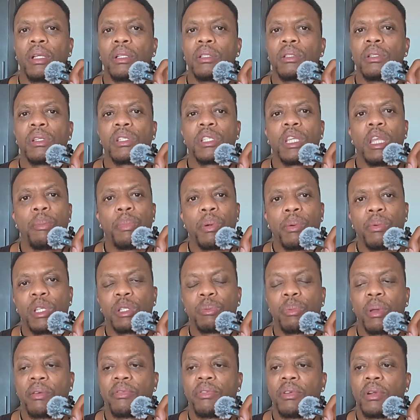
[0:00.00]
And just keep it
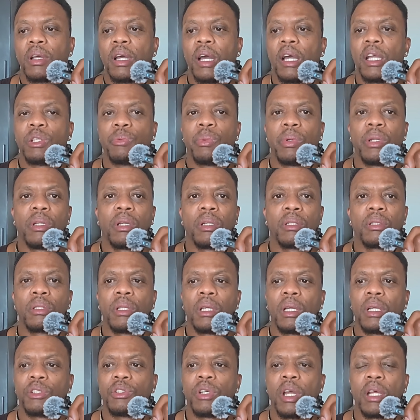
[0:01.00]
respectful, guys. We're not
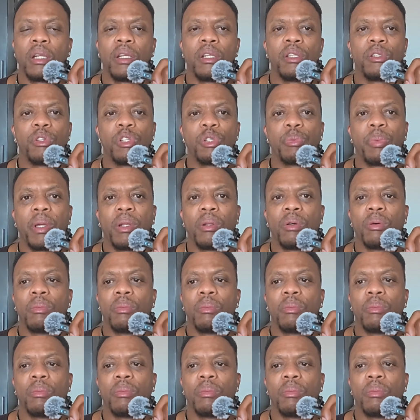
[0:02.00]
trying to disrespect